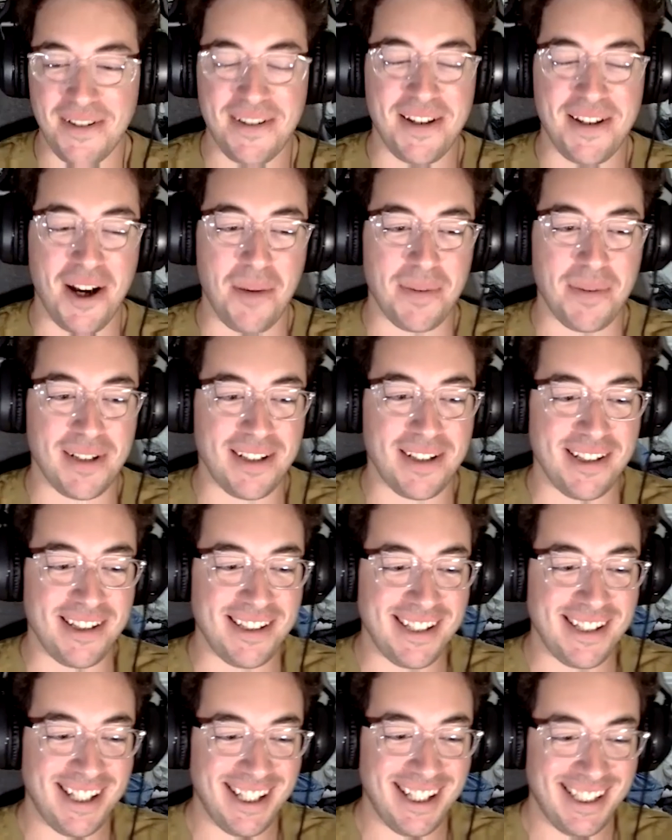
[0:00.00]
topic
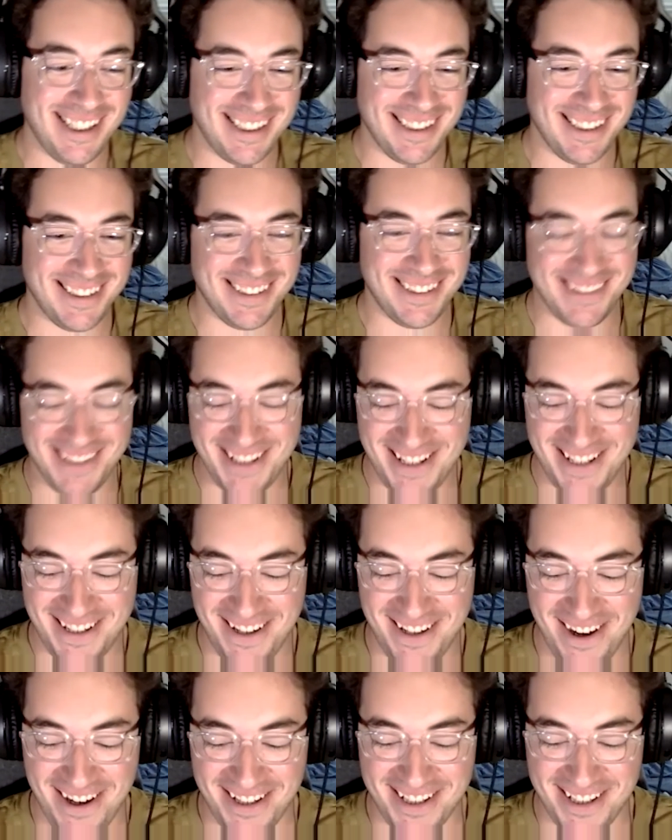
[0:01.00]
here. We're just
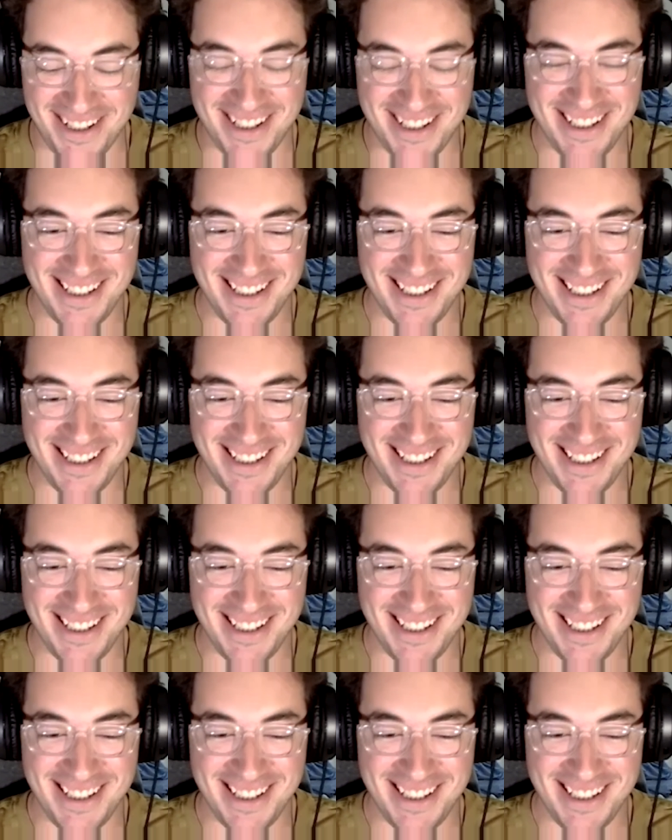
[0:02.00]
talking.